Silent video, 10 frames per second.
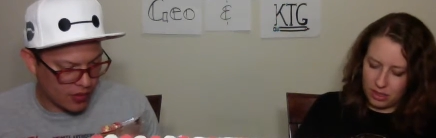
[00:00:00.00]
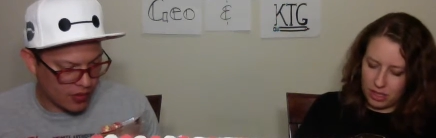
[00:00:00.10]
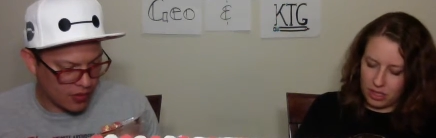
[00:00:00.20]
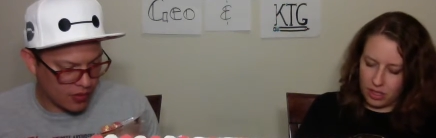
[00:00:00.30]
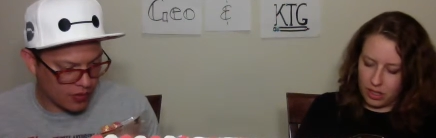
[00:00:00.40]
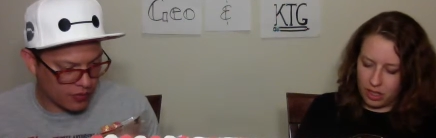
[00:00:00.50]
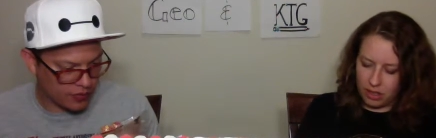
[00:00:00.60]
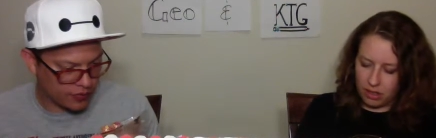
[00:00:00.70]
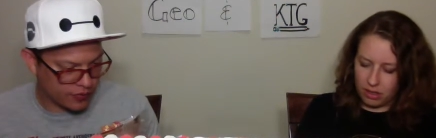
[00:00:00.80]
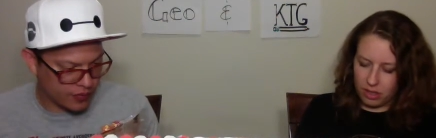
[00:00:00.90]
Speaker 1: They're
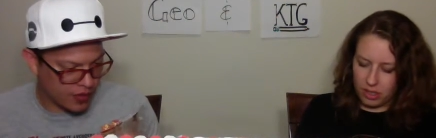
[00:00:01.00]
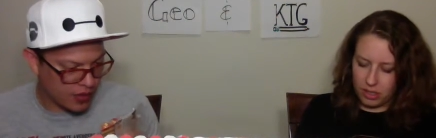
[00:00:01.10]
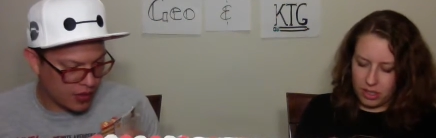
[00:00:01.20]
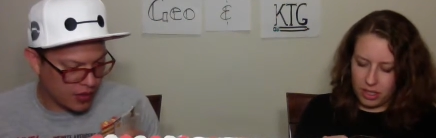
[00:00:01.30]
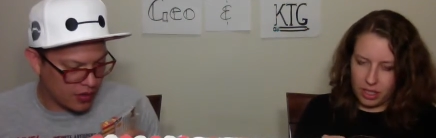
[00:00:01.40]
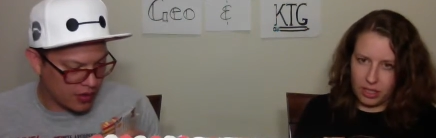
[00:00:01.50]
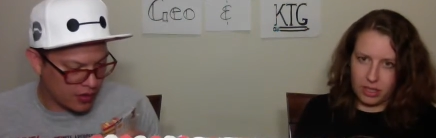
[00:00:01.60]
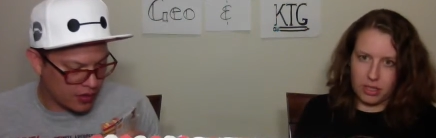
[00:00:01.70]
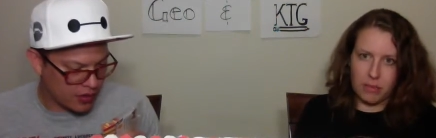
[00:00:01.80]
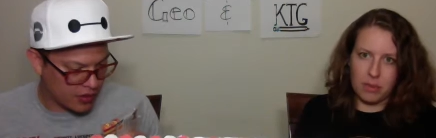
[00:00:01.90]
little. They're just like
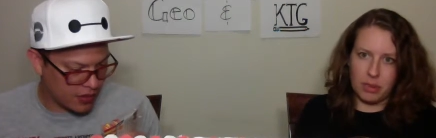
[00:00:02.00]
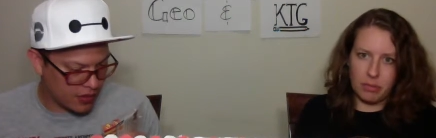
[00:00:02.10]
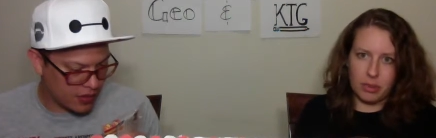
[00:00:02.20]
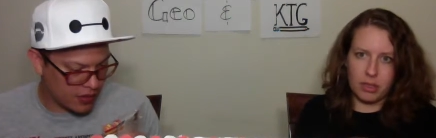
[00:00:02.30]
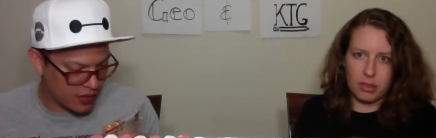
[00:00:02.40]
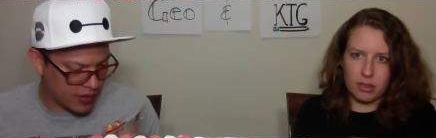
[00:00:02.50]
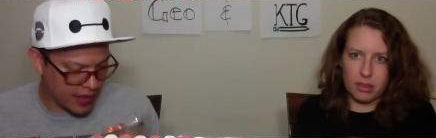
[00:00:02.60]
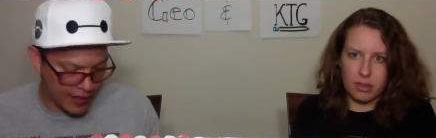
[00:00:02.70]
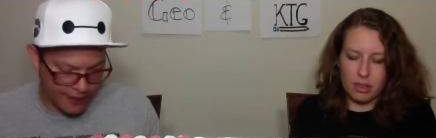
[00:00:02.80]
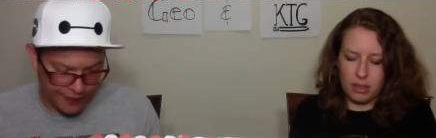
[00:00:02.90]
dum dums.
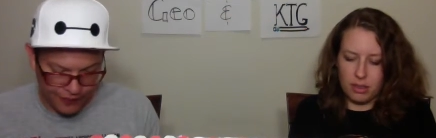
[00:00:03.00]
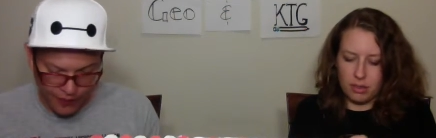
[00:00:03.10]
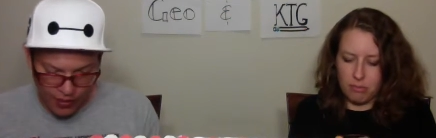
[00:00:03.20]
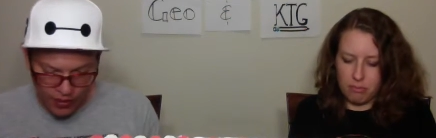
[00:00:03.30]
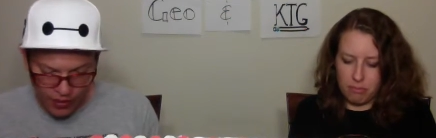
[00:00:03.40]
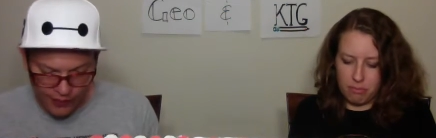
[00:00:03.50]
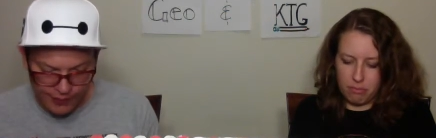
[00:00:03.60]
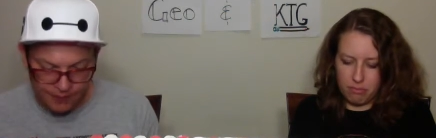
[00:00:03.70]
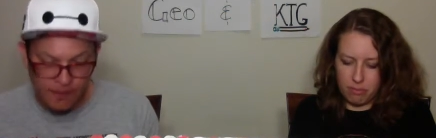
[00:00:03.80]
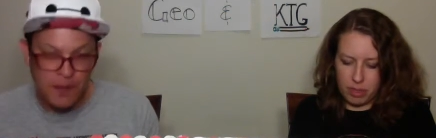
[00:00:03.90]
Yeah. Mm-hmm.
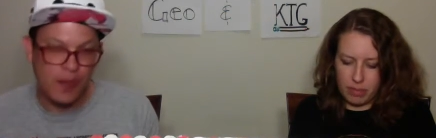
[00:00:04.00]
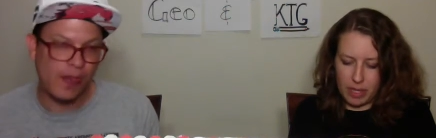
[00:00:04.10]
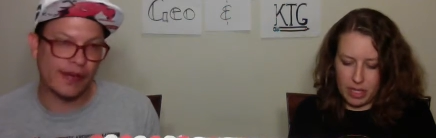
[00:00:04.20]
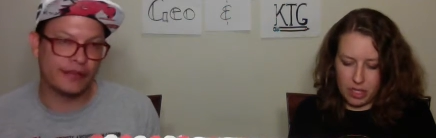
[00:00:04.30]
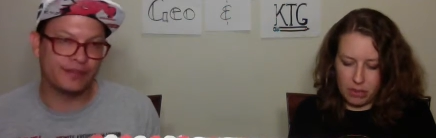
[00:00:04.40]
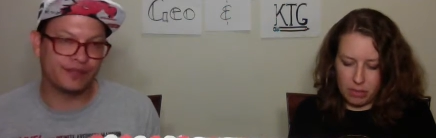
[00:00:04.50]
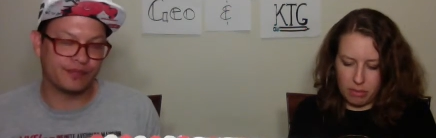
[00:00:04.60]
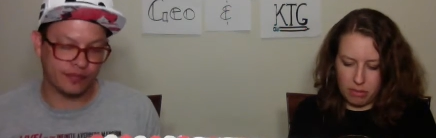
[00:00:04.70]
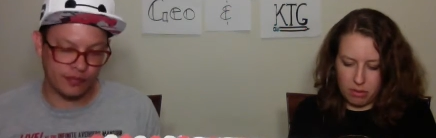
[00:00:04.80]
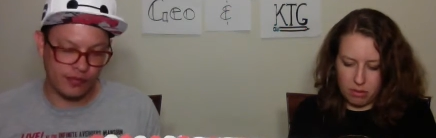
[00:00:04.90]
Spanish dum
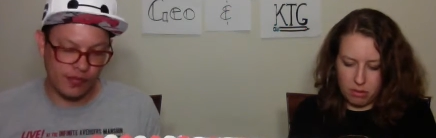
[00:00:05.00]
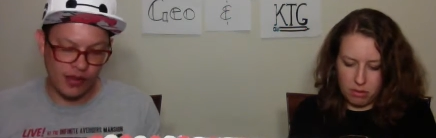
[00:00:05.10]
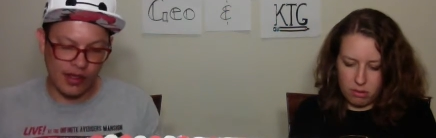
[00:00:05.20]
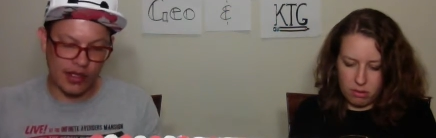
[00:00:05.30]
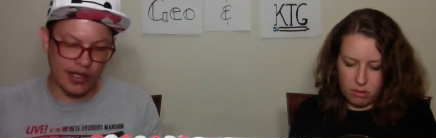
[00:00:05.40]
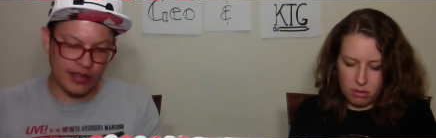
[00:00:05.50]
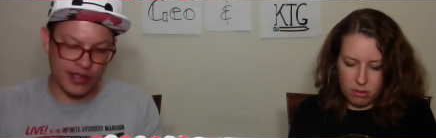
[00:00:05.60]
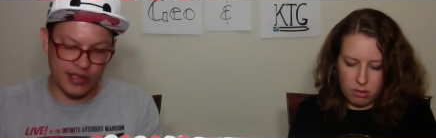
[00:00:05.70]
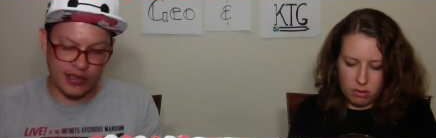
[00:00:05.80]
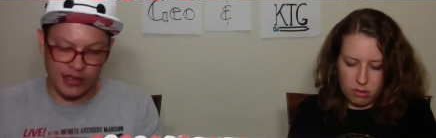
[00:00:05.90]
dums.
Speaker 2: It kind of
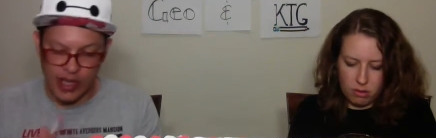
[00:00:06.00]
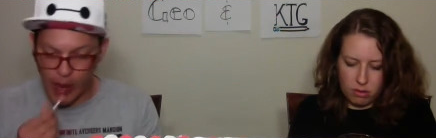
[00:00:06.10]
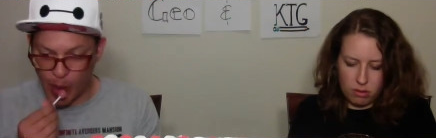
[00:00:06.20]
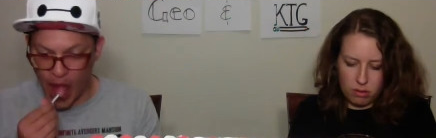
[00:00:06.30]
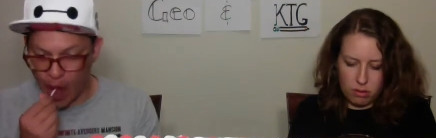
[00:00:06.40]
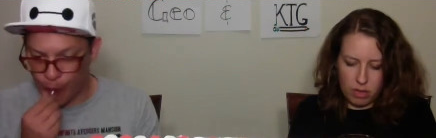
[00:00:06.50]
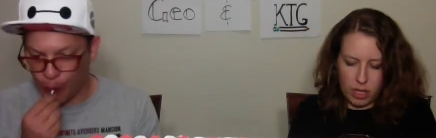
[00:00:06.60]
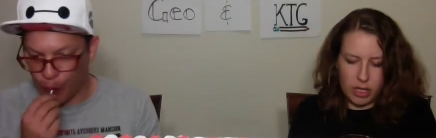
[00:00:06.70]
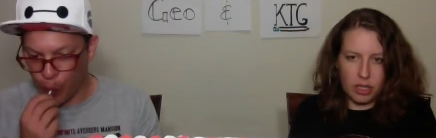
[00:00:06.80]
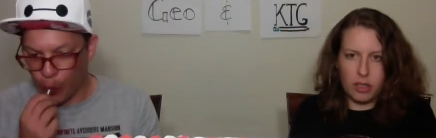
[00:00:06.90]
tastes the same.
Speaker 1: I
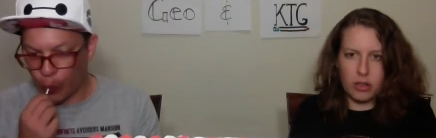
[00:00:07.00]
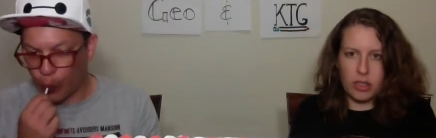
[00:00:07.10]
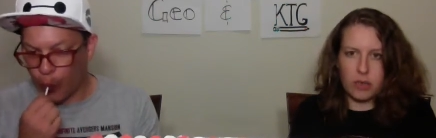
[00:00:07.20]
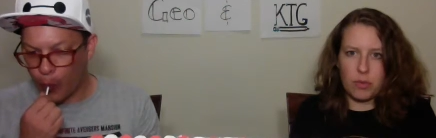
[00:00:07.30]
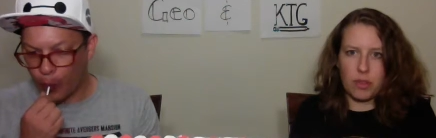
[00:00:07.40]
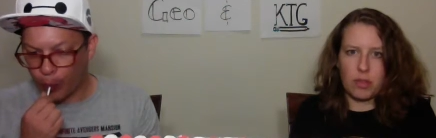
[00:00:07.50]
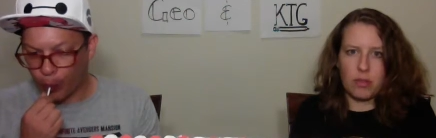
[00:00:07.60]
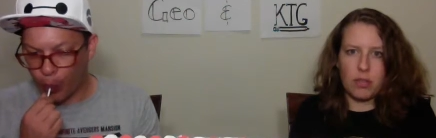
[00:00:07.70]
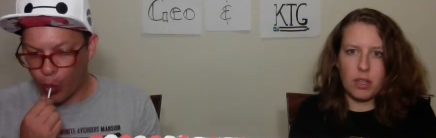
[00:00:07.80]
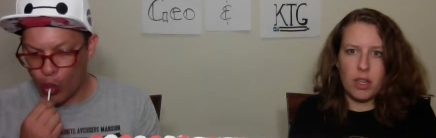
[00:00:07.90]
didn't know these were.
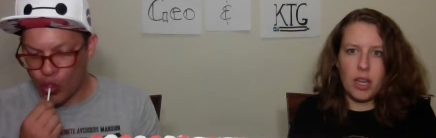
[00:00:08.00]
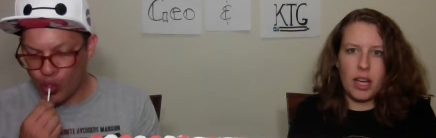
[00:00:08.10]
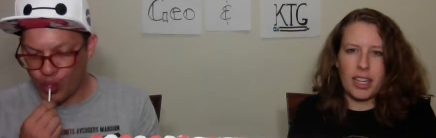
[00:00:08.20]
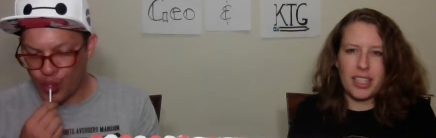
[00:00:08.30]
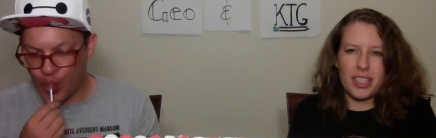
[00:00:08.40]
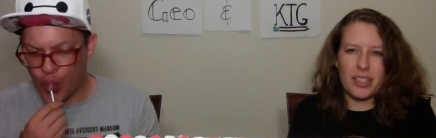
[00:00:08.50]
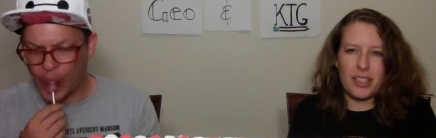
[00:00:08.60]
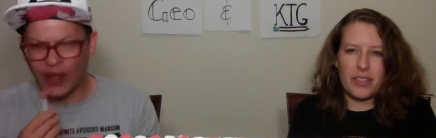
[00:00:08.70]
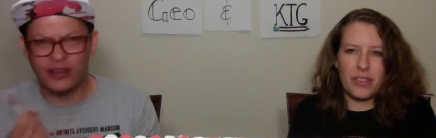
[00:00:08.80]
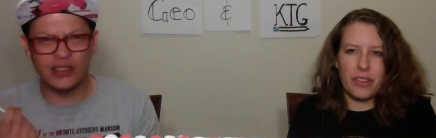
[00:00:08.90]
I guess I should
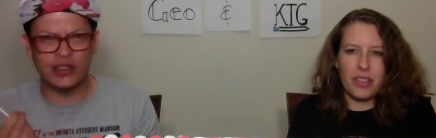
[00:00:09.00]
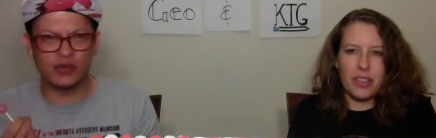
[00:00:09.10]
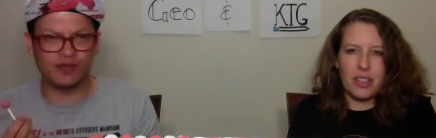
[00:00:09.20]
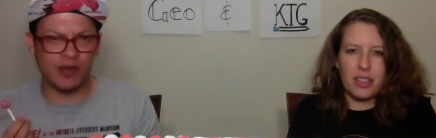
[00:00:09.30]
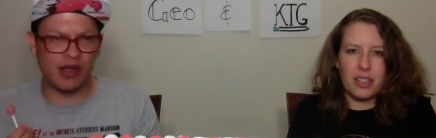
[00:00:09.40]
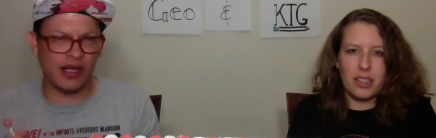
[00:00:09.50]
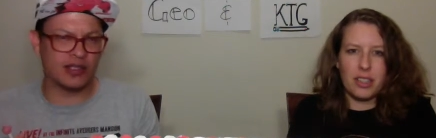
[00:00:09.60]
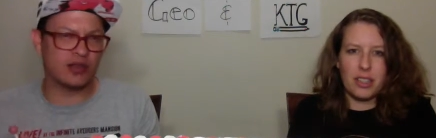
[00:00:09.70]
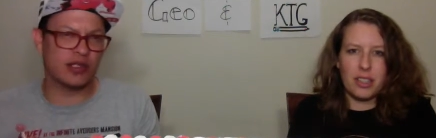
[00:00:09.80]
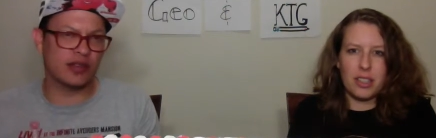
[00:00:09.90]
have. These
Speaker 2: are a lot
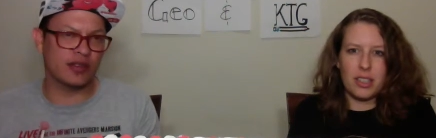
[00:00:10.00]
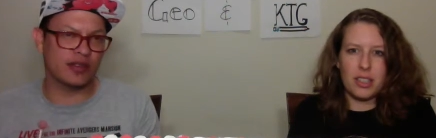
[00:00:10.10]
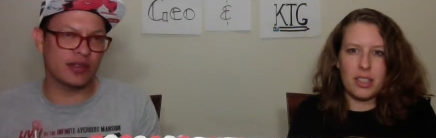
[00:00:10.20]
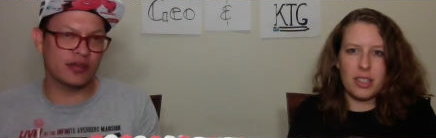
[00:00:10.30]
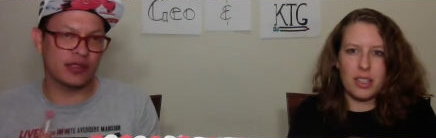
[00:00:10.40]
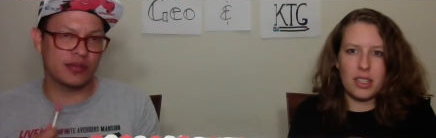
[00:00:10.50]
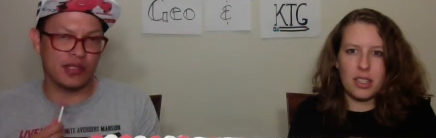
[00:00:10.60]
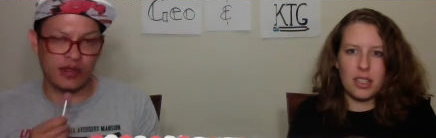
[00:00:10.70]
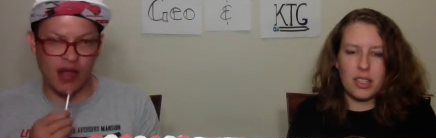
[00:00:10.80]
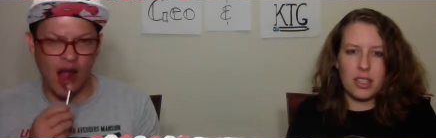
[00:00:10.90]
sweeter than dum dums, I
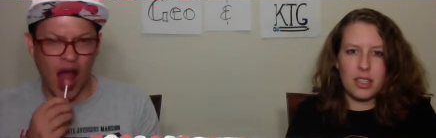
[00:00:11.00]
think.